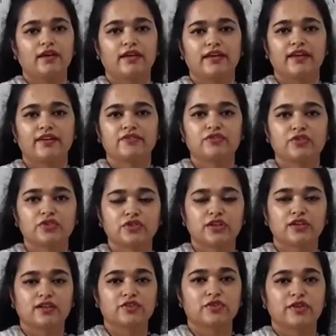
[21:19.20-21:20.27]
Yeah, for
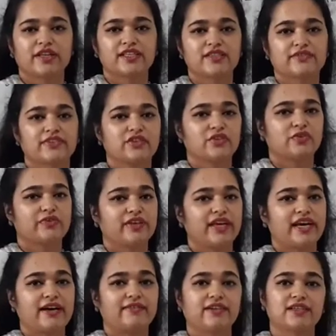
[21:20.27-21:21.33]
today's video we
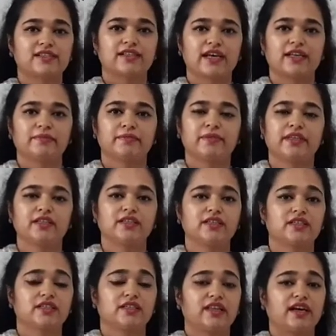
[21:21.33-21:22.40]
have
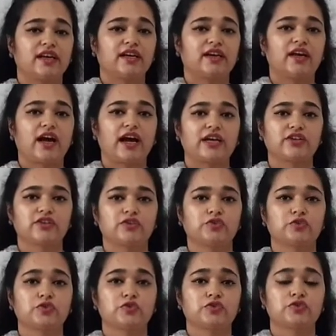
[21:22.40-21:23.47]
assignment that
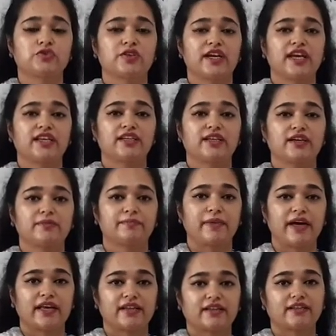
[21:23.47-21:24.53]
you should write a
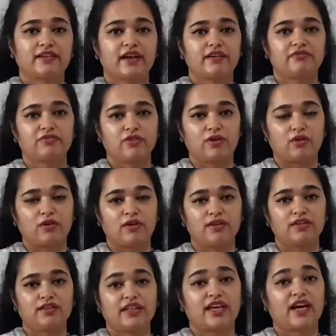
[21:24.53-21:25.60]
paragraph
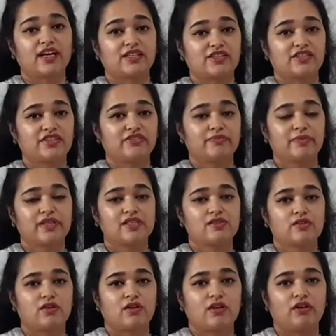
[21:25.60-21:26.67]
on the
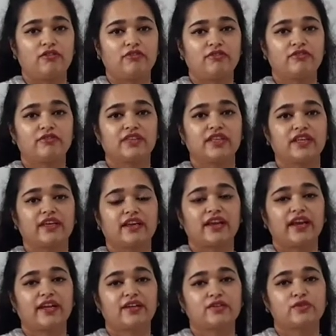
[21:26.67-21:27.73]
achievements of the
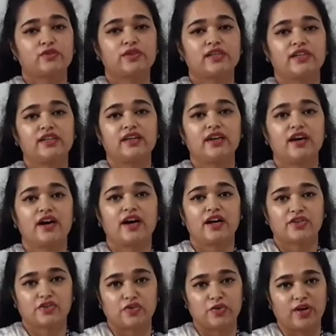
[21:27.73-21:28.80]
great ruler
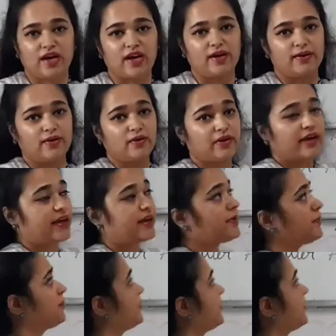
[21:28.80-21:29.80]
Ashoka. Okay,